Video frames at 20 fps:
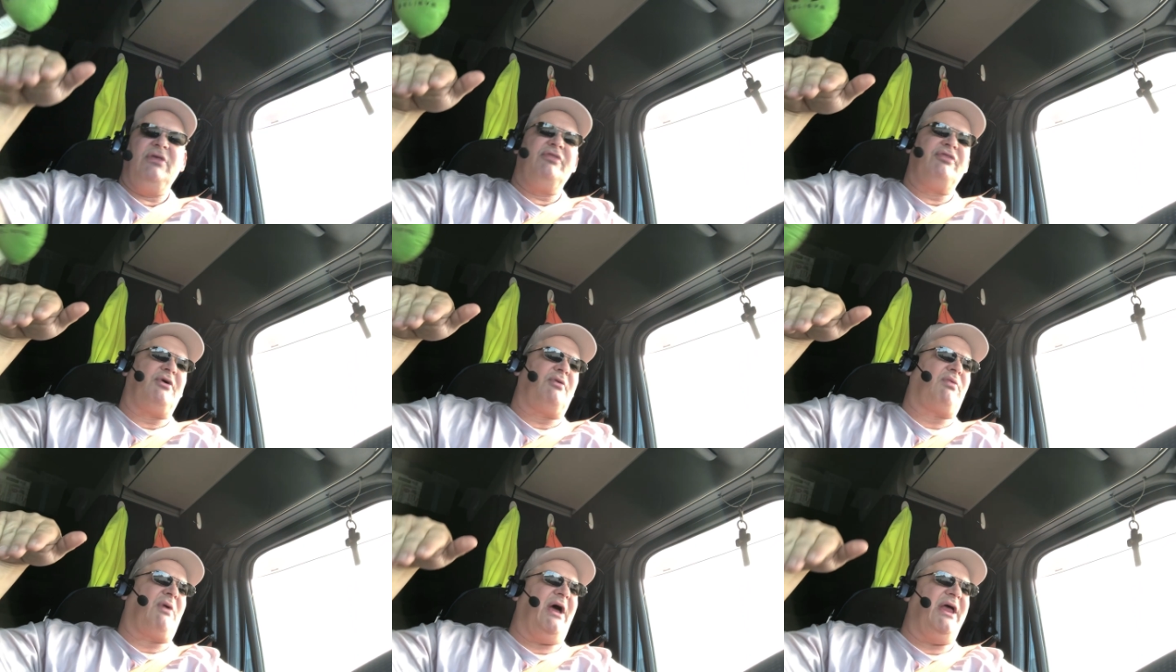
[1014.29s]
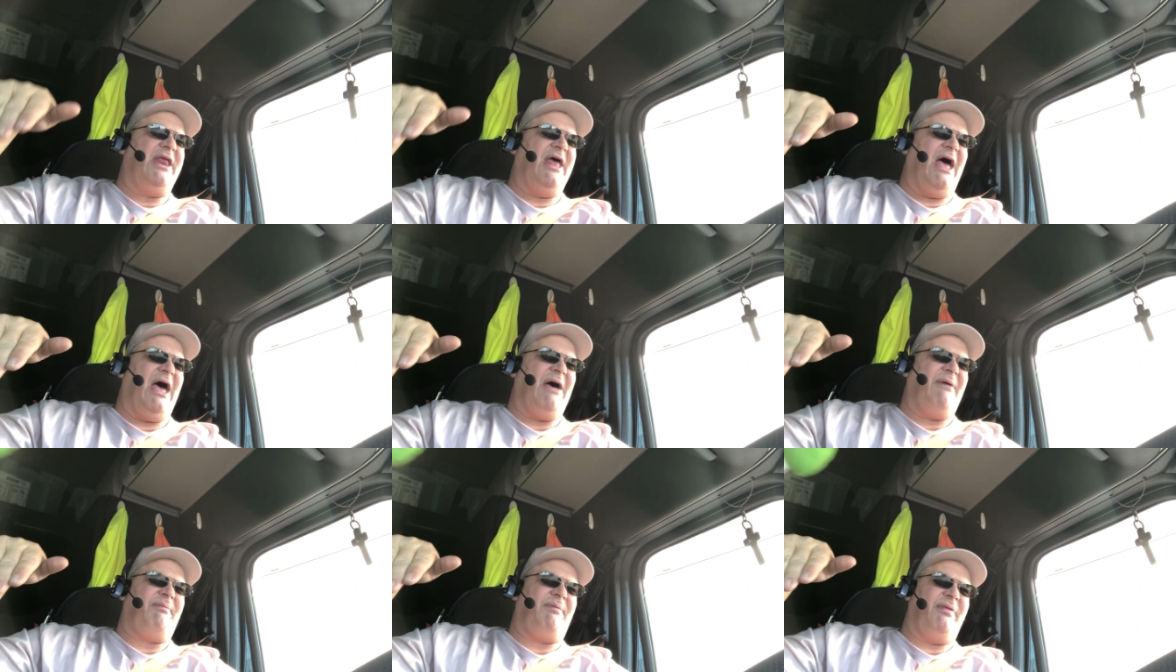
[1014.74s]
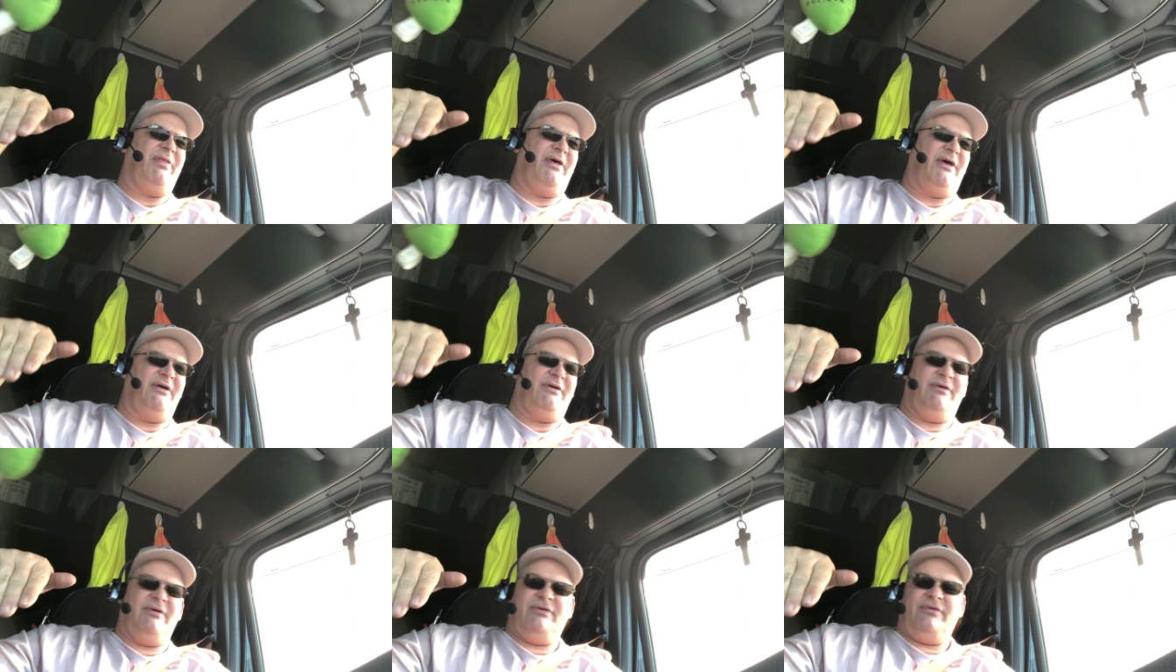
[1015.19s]
the right half of
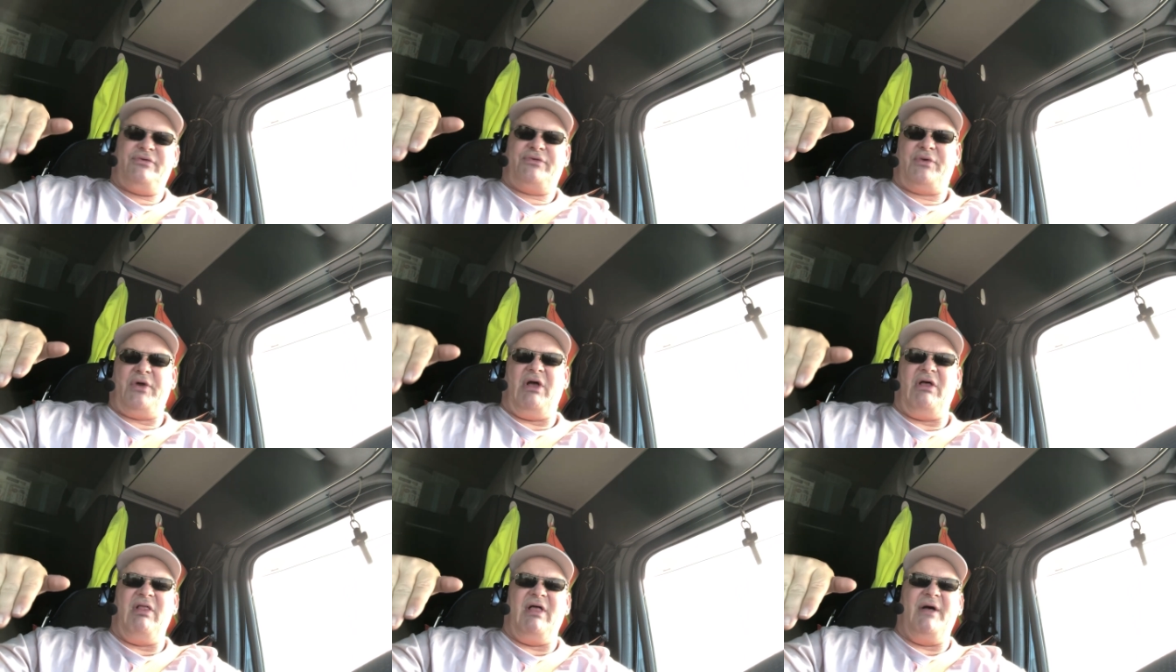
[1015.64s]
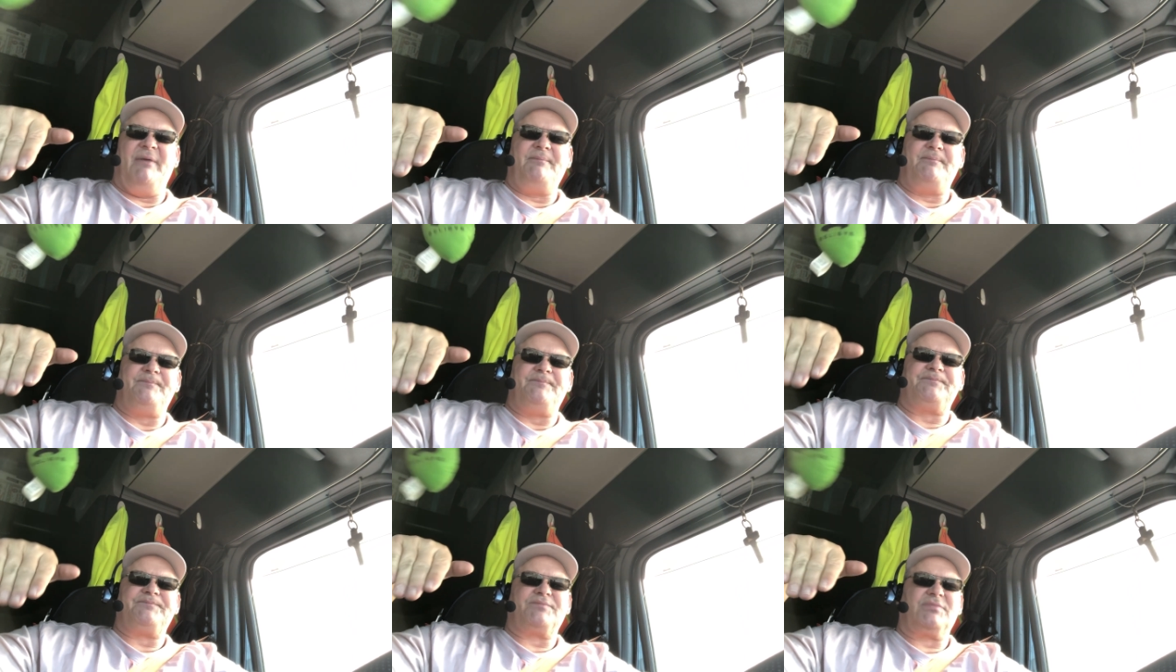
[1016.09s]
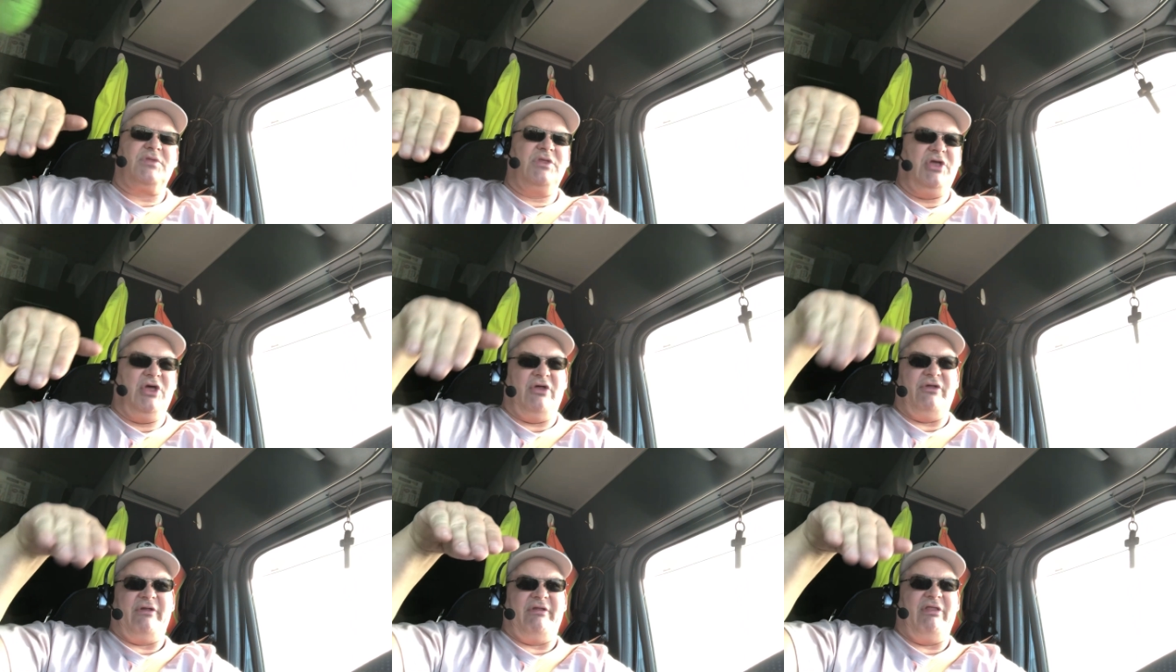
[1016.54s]
the trailer,
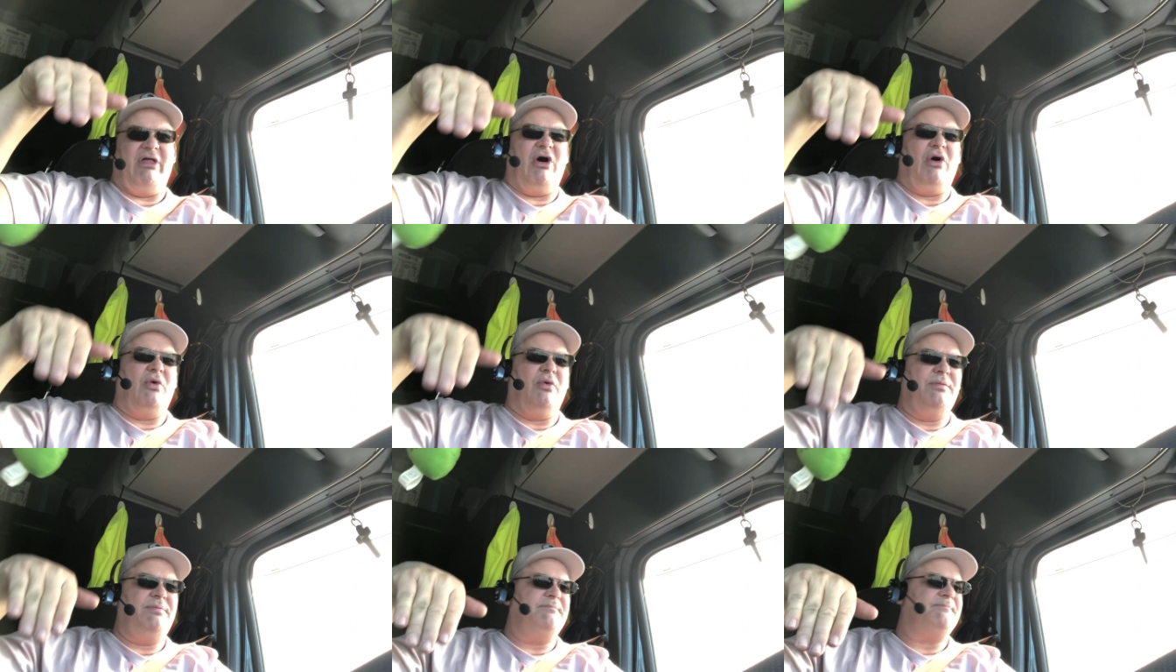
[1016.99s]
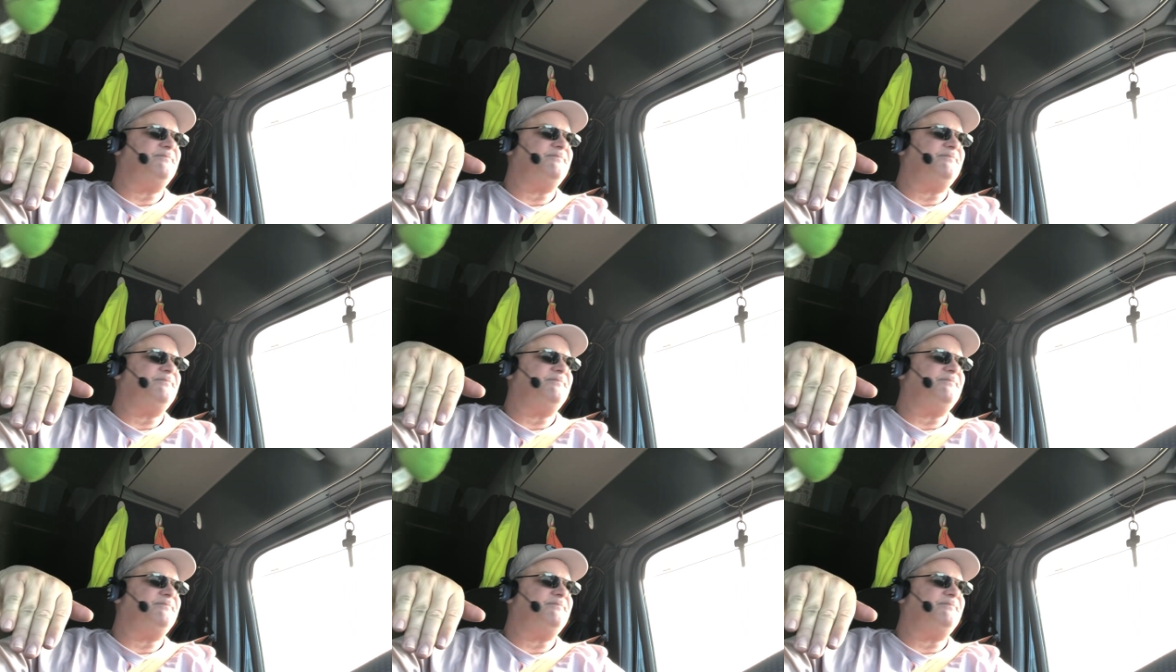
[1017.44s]
you know, the load,